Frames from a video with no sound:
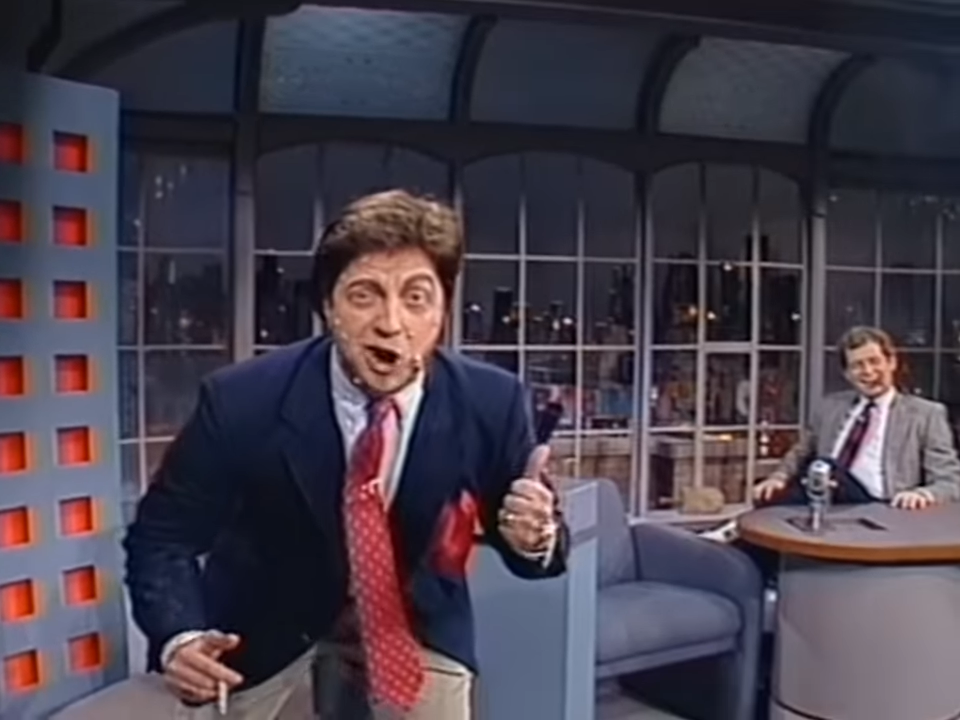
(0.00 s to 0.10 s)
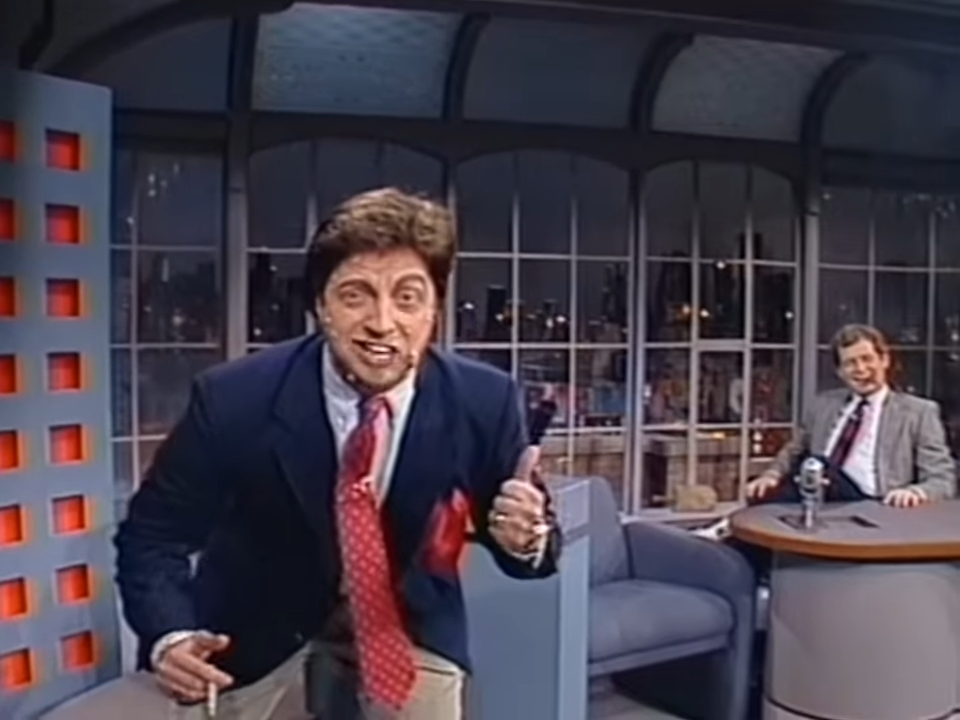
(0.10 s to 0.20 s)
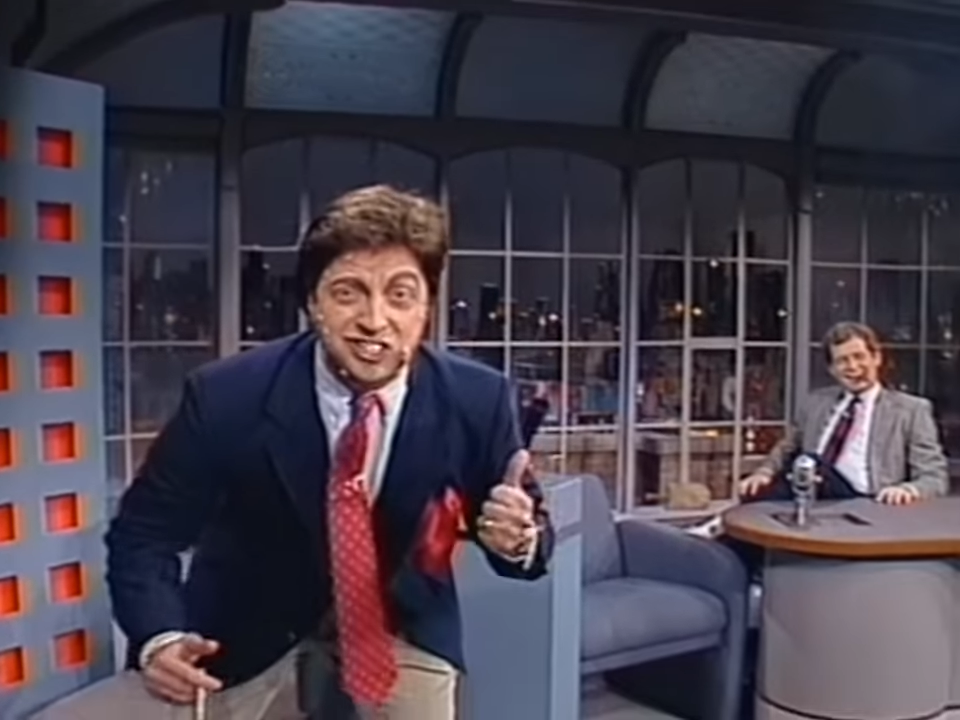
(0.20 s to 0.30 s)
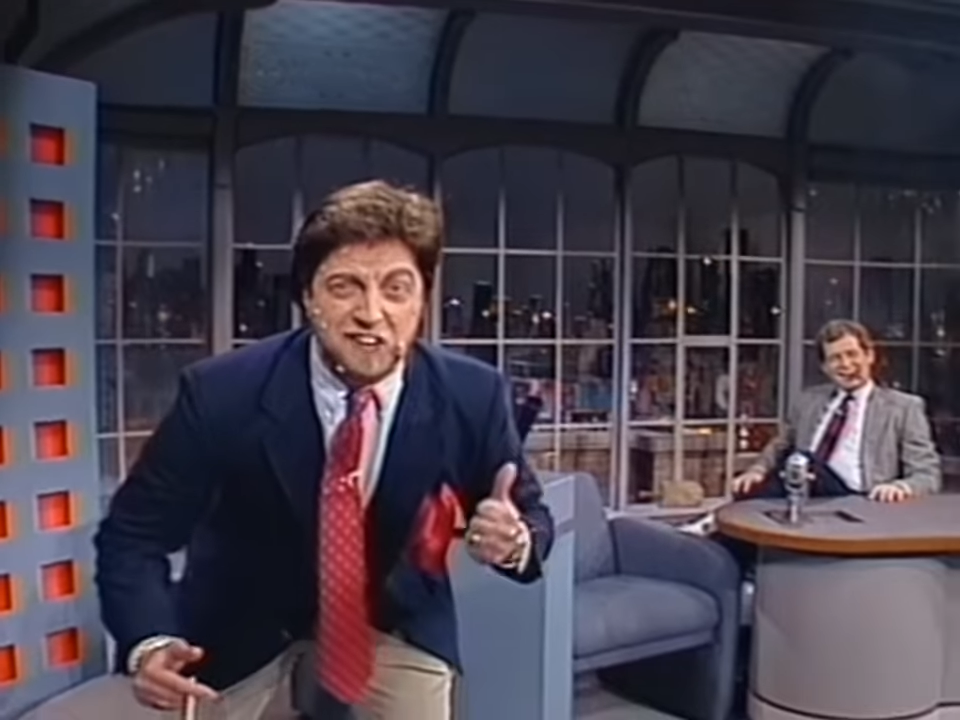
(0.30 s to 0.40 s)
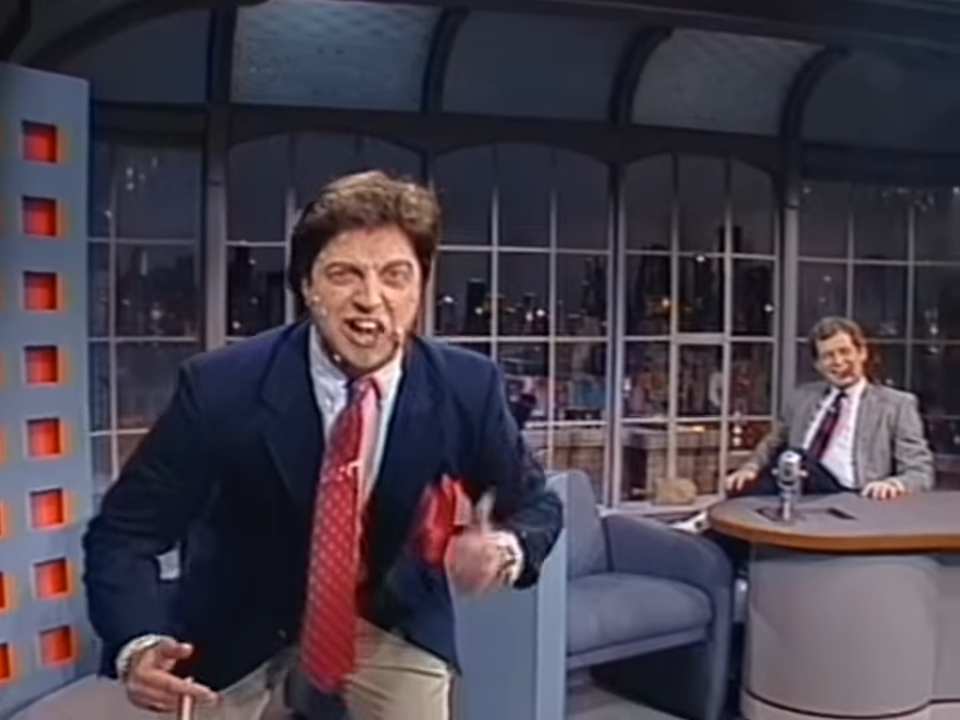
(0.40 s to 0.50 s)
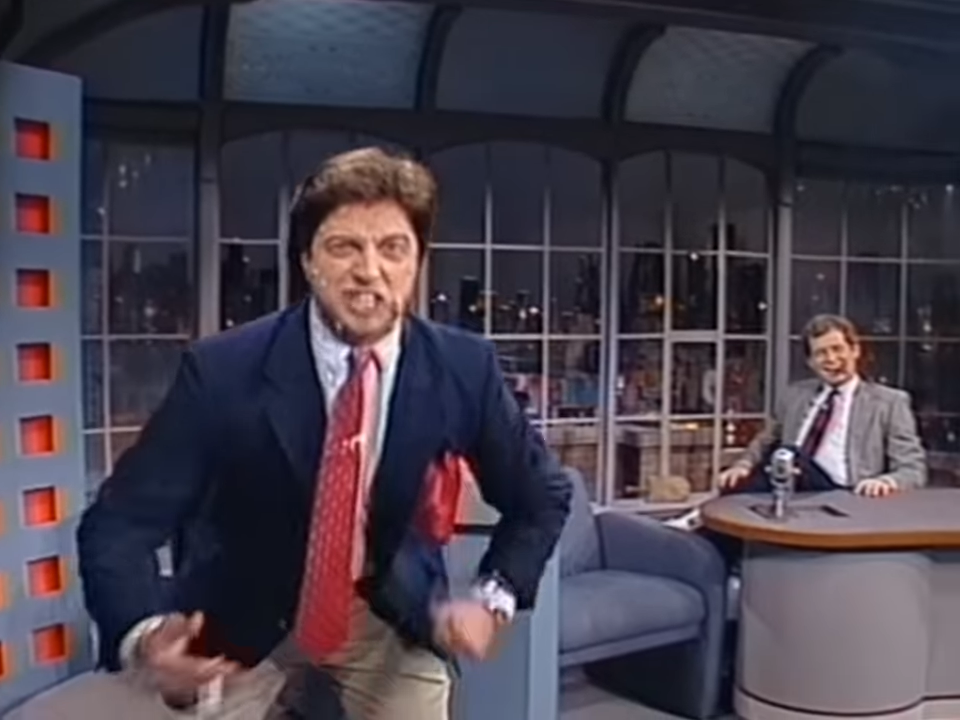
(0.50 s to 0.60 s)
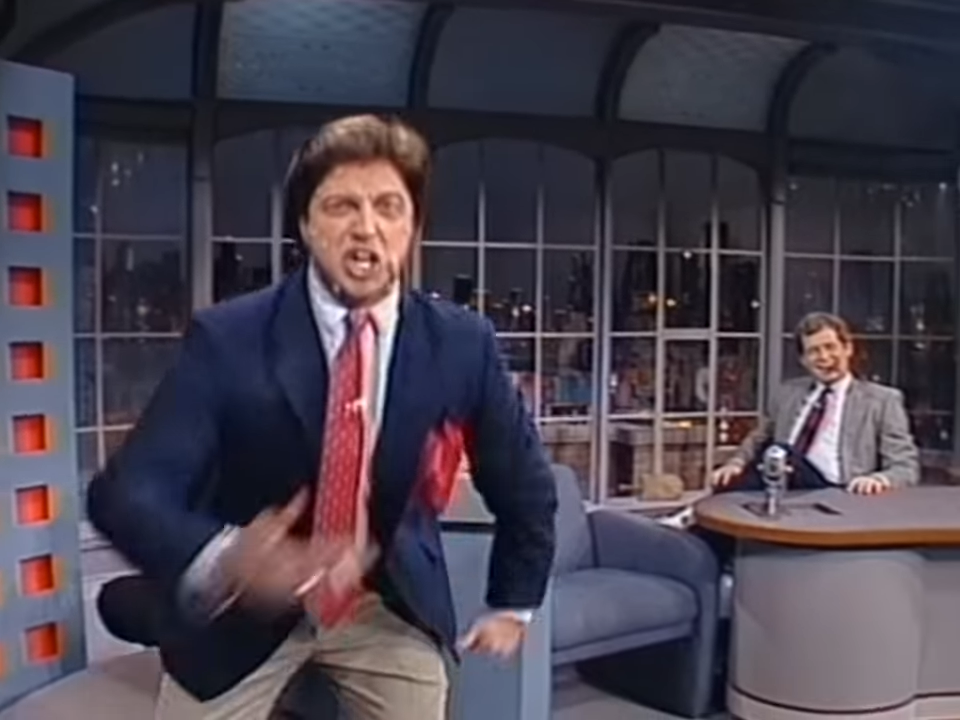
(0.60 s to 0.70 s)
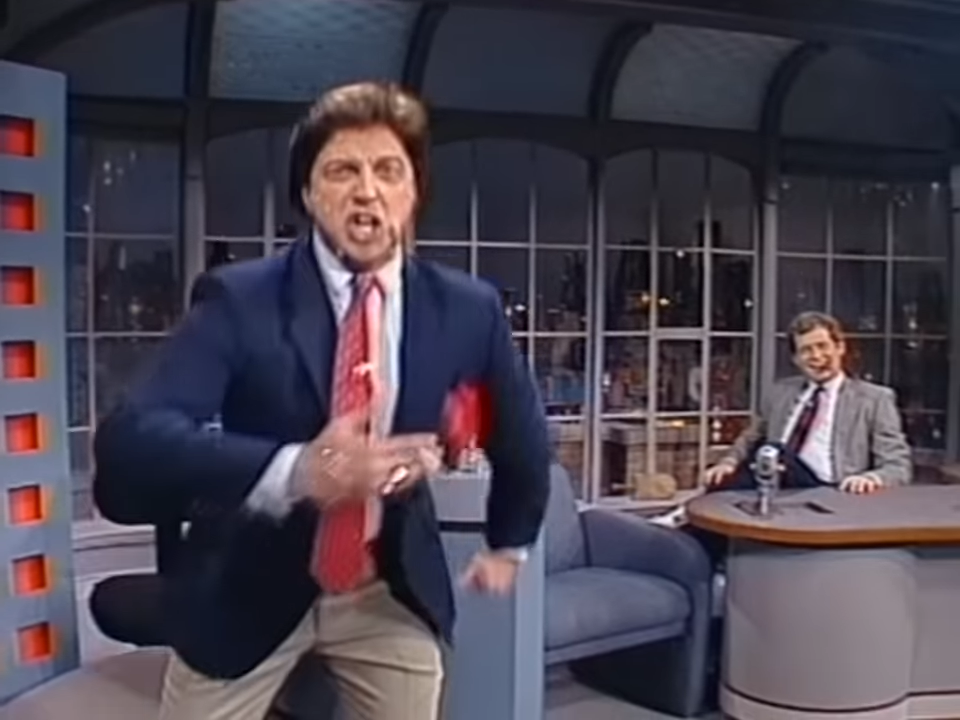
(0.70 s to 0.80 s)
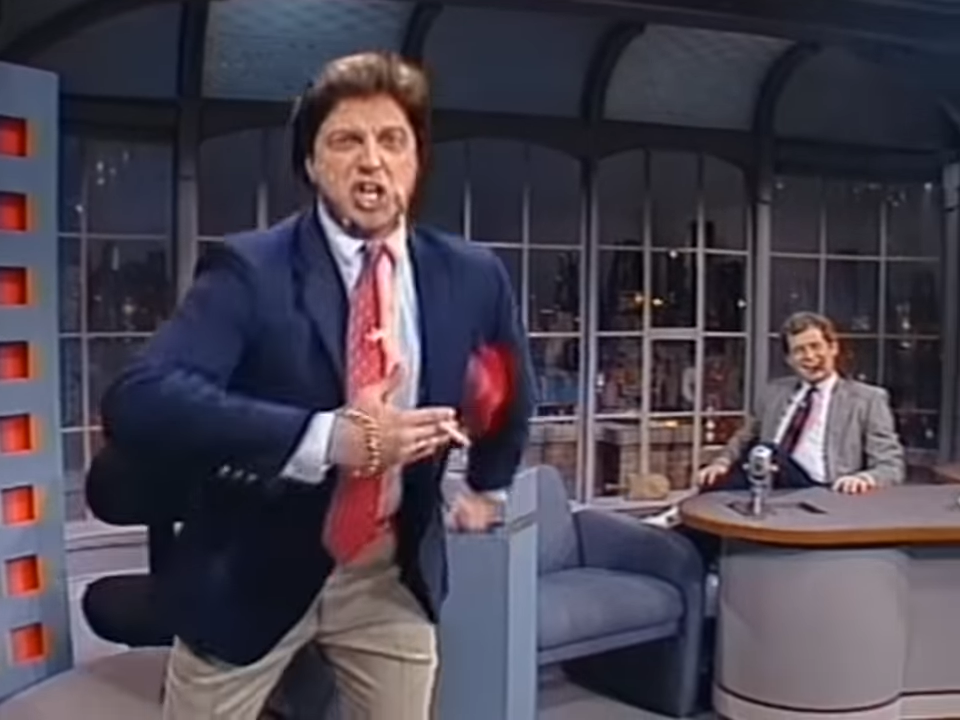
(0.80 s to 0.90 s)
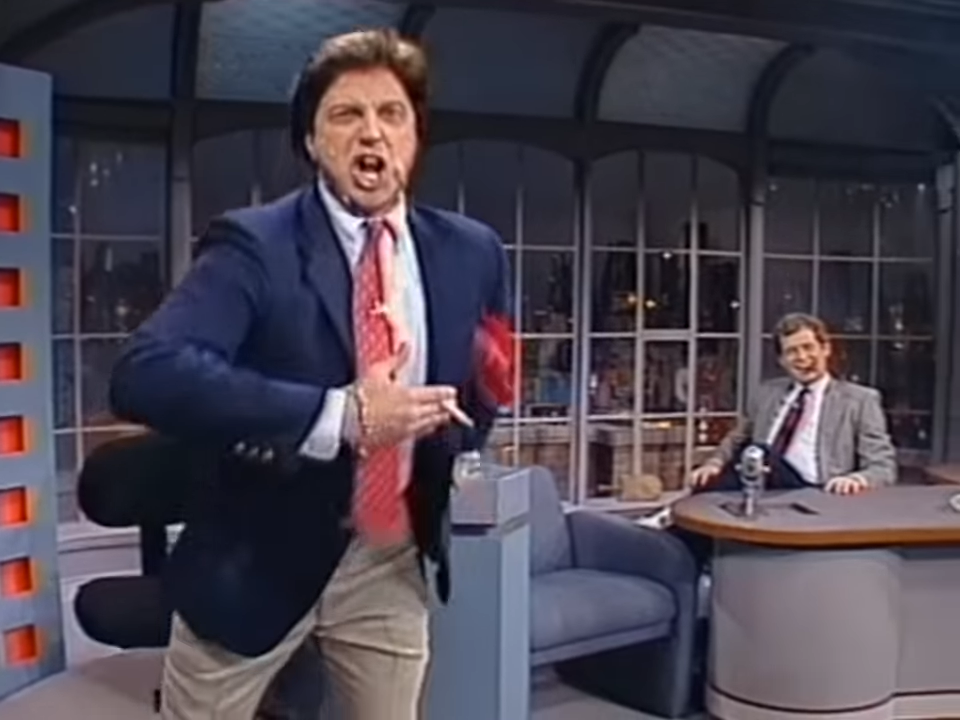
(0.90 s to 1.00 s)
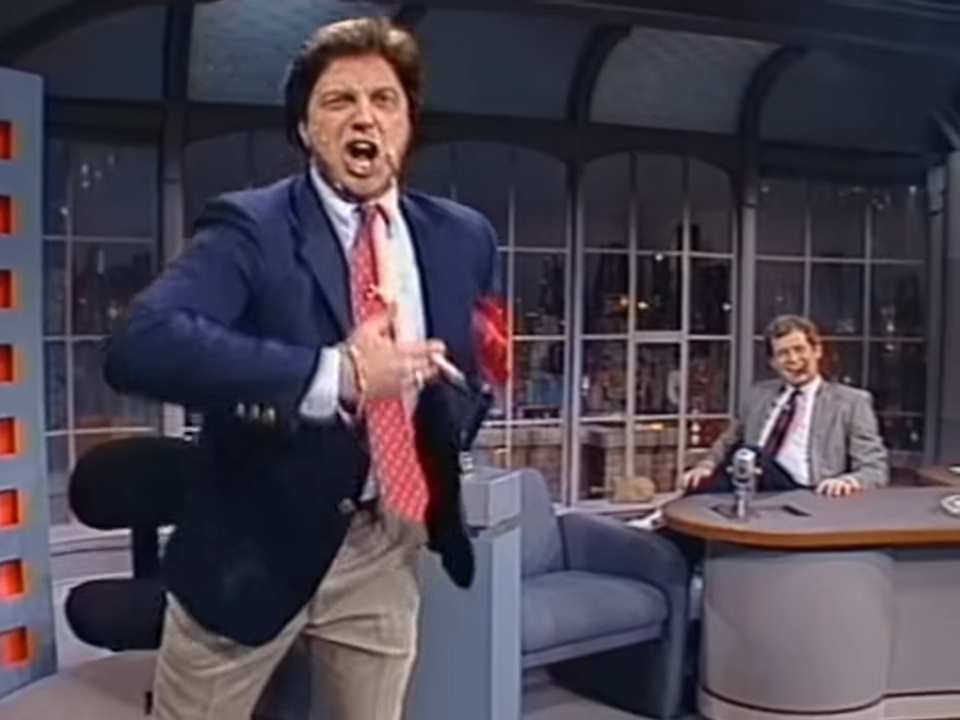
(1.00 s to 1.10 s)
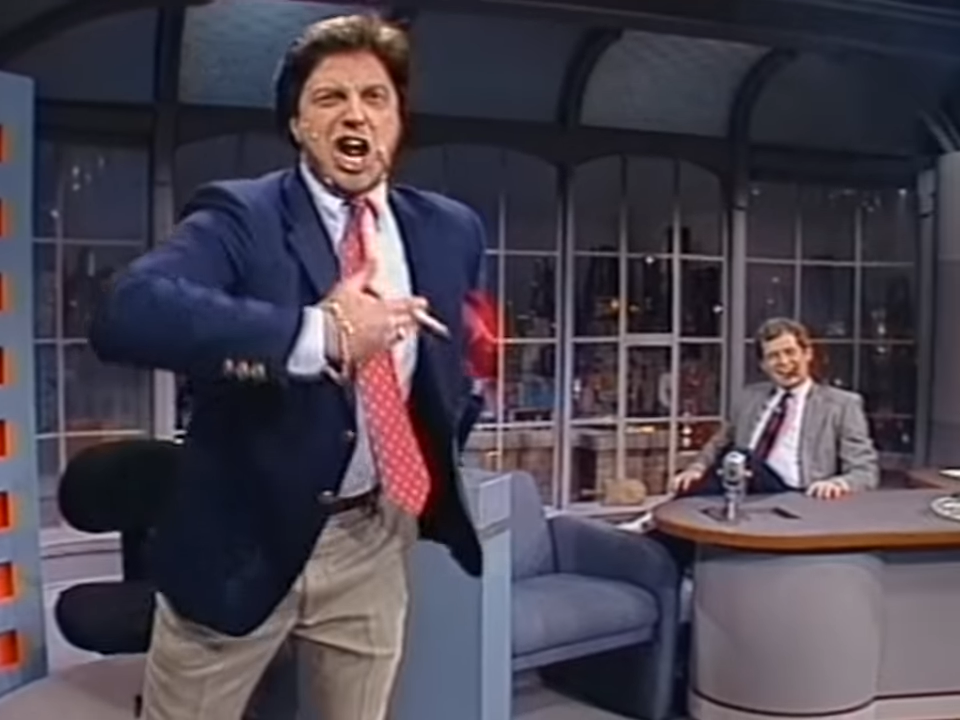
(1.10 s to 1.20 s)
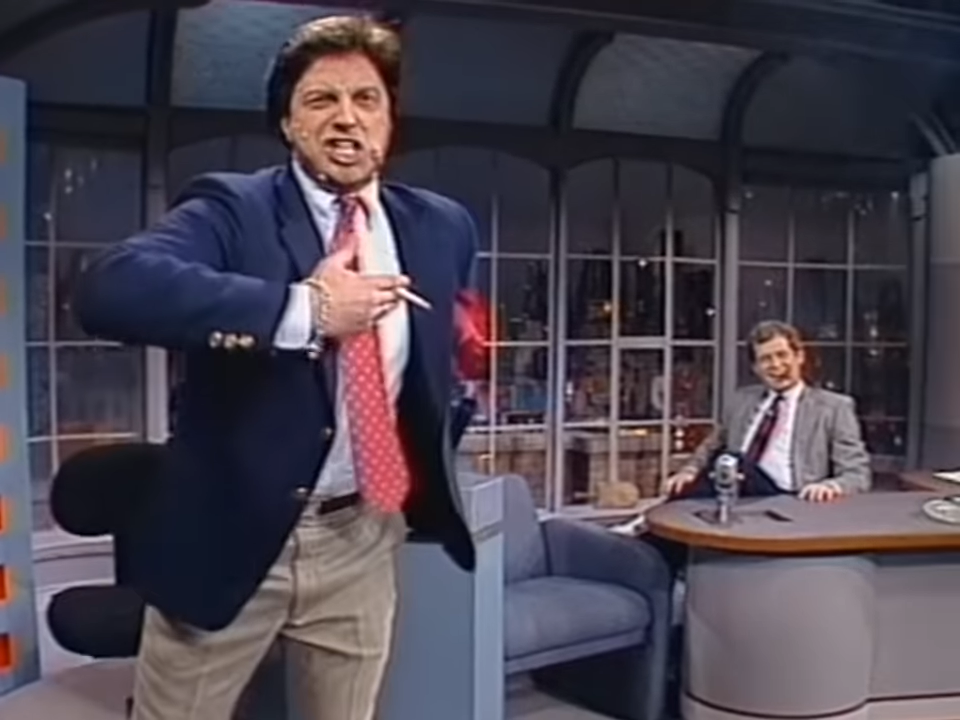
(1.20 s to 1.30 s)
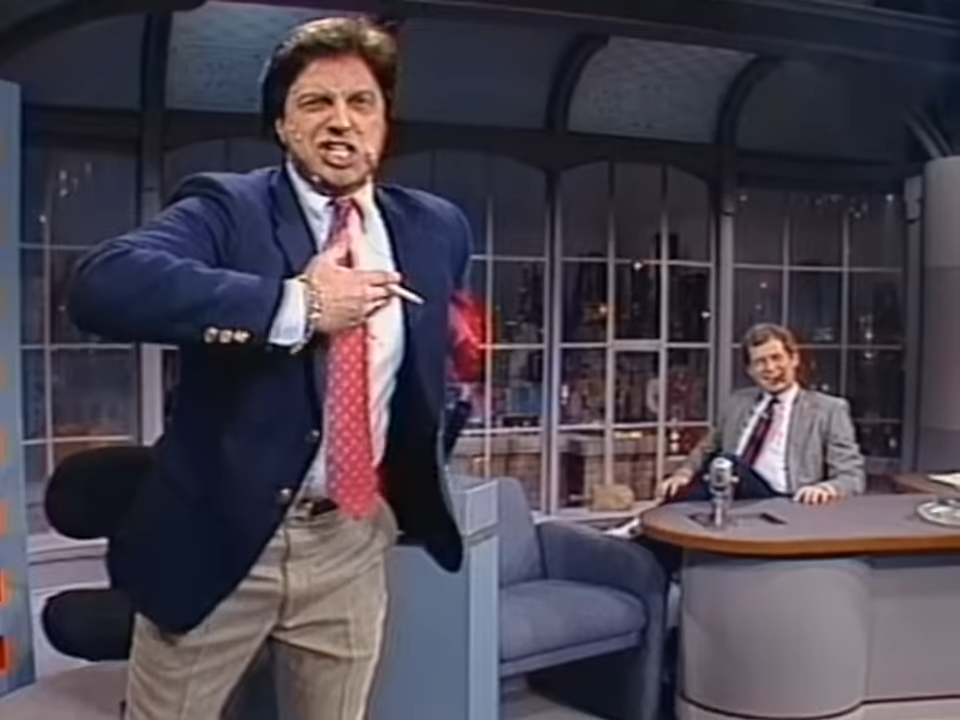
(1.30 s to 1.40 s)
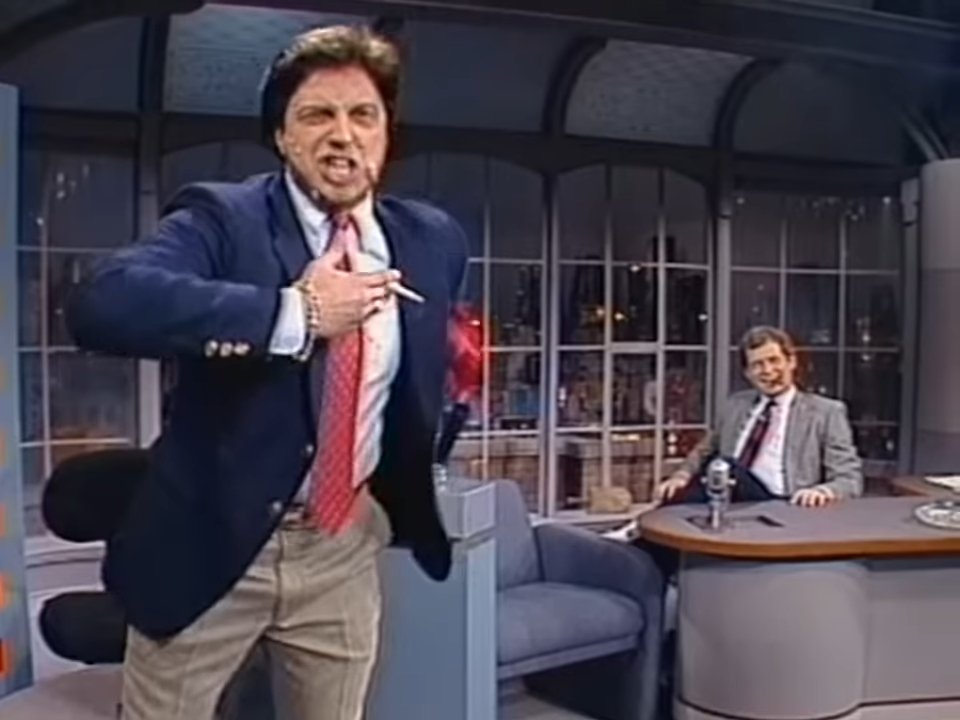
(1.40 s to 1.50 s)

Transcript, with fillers: rest of us. Good